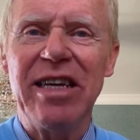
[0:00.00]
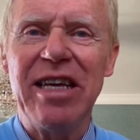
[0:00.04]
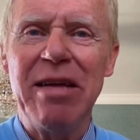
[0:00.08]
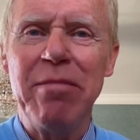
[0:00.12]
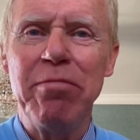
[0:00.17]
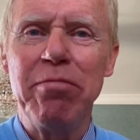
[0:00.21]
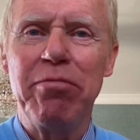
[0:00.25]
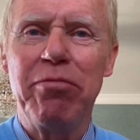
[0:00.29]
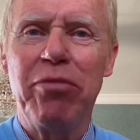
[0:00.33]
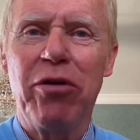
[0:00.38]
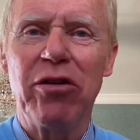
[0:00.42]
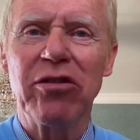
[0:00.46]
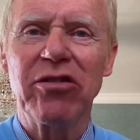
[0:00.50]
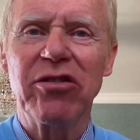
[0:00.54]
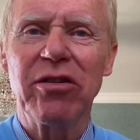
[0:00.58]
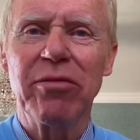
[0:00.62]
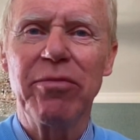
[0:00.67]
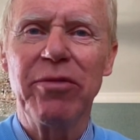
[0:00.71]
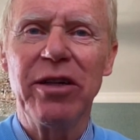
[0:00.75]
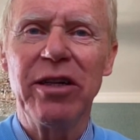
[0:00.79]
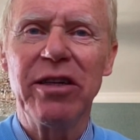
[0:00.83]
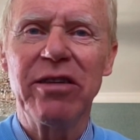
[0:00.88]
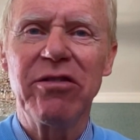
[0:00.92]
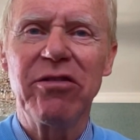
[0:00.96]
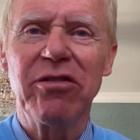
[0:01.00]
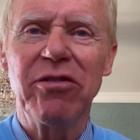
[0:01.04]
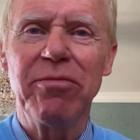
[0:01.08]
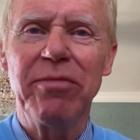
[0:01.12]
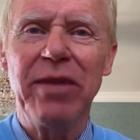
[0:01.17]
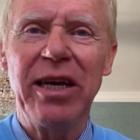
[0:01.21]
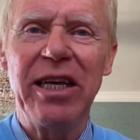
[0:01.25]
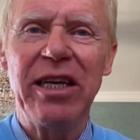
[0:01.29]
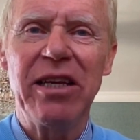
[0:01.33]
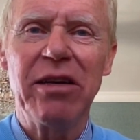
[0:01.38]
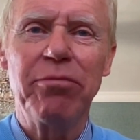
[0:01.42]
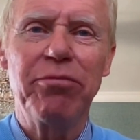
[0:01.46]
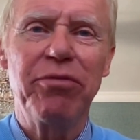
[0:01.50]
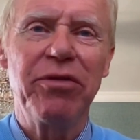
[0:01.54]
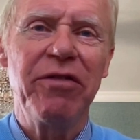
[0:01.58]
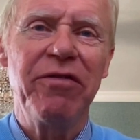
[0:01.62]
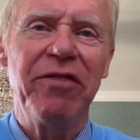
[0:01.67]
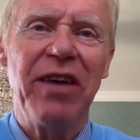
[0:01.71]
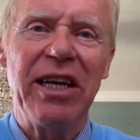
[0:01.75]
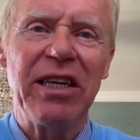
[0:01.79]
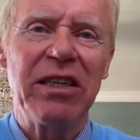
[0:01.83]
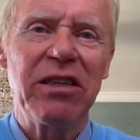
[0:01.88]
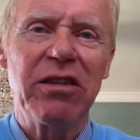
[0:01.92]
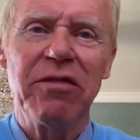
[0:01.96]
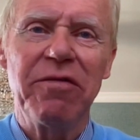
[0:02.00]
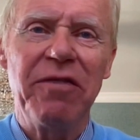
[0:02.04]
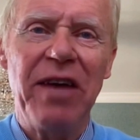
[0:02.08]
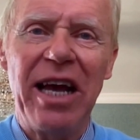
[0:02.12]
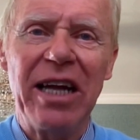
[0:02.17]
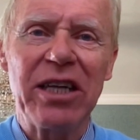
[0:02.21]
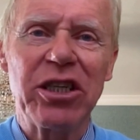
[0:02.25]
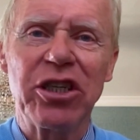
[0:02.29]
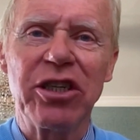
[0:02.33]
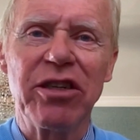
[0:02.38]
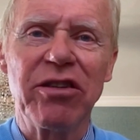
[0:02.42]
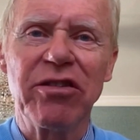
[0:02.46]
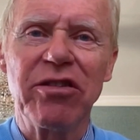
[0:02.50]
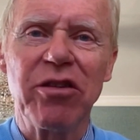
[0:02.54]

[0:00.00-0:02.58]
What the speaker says: impossible to make a preventive action.